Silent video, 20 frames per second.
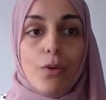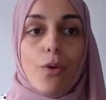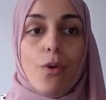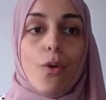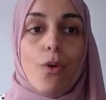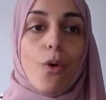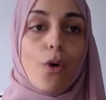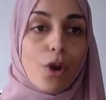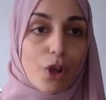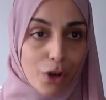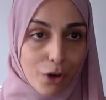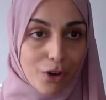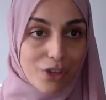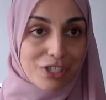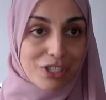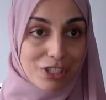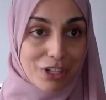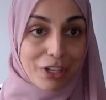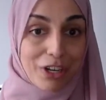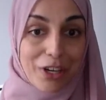all
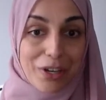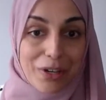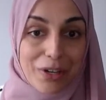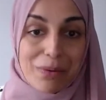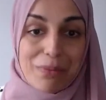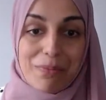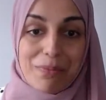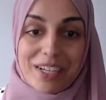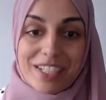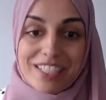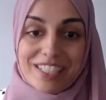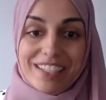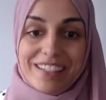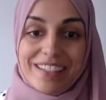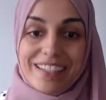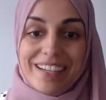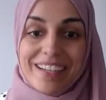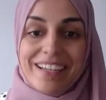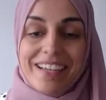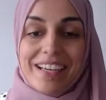across the globe,
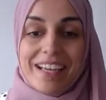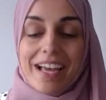mashallah.